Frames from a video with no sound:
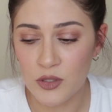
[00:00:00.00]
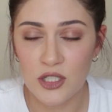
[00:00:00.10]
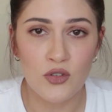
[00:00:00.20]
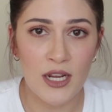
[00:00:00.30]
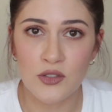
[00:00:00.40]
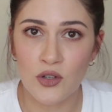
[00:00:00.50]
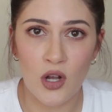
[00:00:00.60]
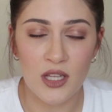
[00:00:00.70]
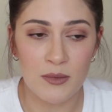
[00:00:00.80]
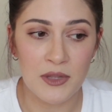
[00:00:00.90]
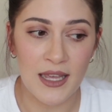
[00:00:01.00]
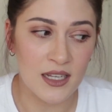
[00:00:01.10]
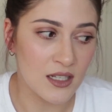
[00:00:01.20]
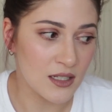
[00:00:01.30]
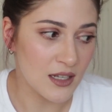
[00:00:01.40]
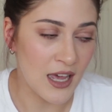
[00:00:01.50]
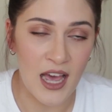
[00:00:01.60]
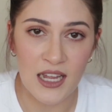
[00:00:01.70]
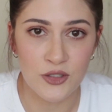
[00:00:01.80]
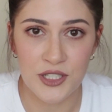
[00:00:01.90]
We tried to call him like
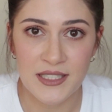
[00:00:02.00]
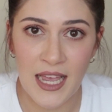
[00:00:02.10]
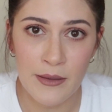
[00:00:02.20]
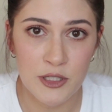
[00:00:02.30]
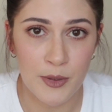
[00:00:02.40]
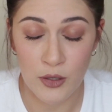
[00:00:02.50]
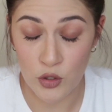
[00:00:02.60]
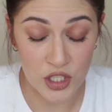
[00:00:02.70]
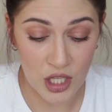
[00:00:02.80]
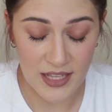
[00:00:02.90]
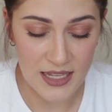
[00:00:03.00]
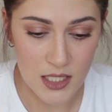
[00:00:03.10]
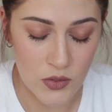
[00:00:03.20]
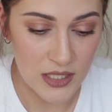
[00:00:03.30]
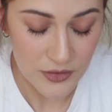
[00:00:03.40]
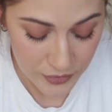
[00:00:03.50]
100 times, but he was not answering the